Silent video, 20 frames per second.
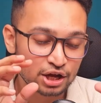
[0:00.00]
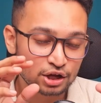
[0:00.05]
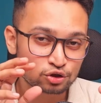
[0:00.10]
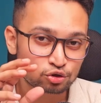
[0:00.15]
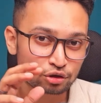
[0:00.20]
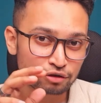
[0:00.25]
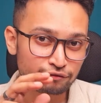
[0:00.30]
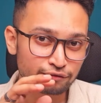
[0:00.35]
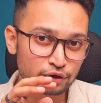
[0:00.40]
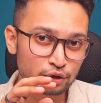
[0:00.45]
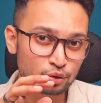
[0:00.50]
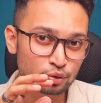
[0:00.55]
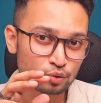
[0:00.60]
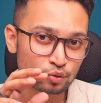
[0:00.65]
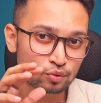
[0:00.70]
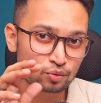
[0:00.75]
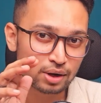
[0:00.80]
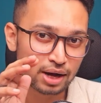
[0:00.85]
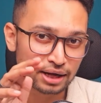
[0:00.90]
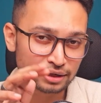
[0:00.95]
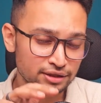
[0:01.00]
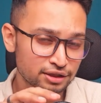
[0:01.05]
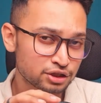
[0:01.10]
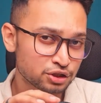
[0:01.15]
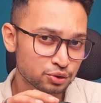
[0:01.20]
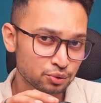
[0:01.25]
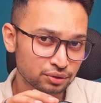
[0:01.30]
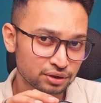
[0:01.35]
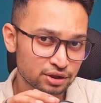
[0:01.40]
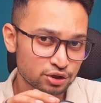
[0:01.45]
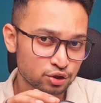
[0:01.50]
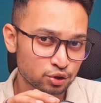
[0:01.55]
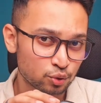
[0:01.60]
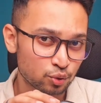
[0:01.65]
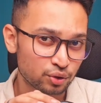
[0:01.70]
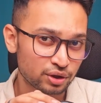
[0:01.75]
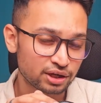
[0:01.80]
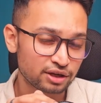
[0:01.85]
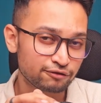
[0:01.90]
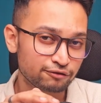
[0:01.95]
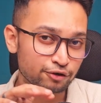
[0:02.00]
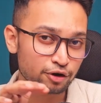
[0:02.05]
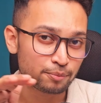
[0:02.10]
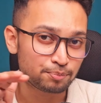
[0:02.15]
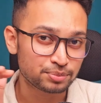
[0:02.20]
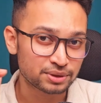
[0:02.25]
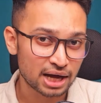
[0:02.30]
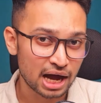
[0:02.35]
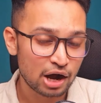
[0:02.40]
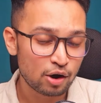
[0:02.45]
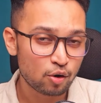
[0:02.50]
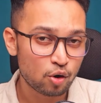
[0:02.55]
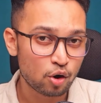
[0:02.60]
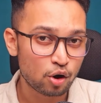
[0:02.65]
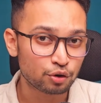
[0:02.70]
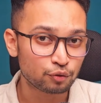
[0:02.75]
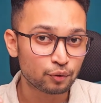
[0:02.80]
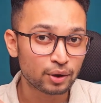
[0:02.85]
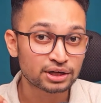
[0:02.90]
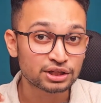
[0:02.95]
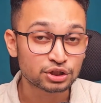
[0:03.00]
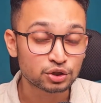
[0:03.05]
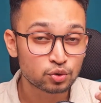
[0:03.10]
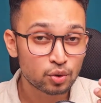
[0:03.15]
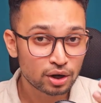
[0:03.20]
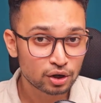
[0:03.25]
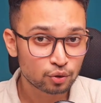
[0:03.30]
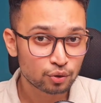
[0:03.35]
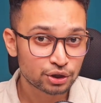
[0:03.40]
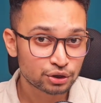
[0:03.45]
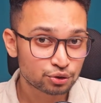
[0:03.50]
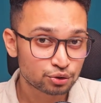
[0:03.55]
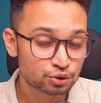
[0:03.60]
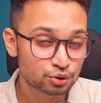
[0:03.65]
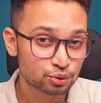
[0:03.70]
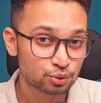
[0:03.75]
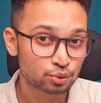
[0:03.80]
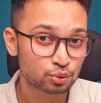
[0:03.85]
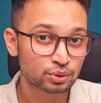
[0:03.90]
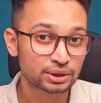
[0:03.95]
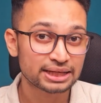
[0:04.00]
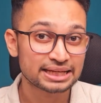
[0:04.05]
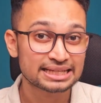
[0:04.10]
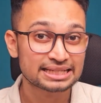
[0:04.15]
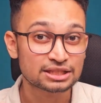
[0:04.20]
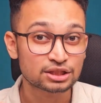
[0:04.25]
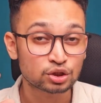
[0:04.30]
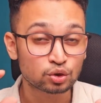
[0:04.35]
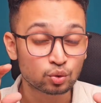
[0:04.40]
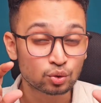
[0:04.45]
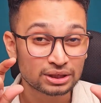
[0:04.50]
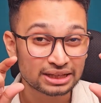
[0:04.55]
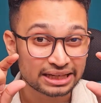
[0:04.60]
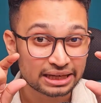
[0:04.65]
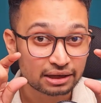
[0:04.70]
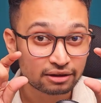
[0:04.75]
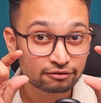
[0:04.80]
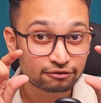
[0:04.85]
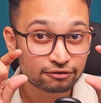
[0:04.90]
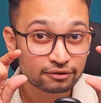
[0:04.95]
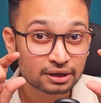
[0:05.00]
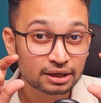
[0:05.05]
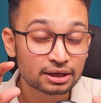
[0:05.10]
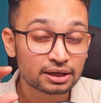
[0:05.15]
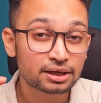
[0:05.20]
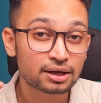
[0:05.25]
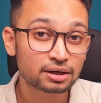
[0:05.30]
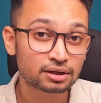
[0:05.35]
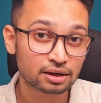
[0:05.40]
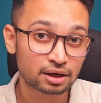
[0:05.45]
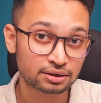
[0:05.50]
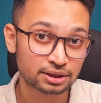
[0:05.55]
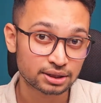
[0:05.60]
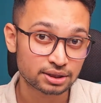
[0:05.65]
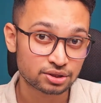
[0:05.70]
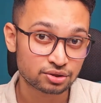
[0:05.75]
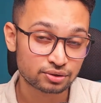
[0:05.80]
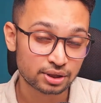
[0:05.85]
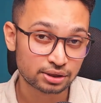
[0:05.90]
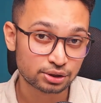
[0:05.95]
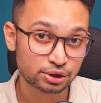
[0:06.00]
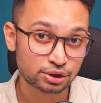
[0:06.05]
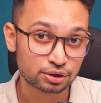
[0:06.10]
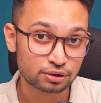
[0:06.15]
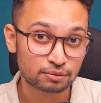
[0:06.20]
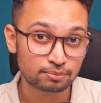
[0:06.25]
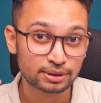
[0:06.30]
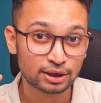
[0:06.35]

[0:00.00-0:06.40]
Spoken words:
So if you understood the story, from now on what you are going to do is you will give clear-cut instruction,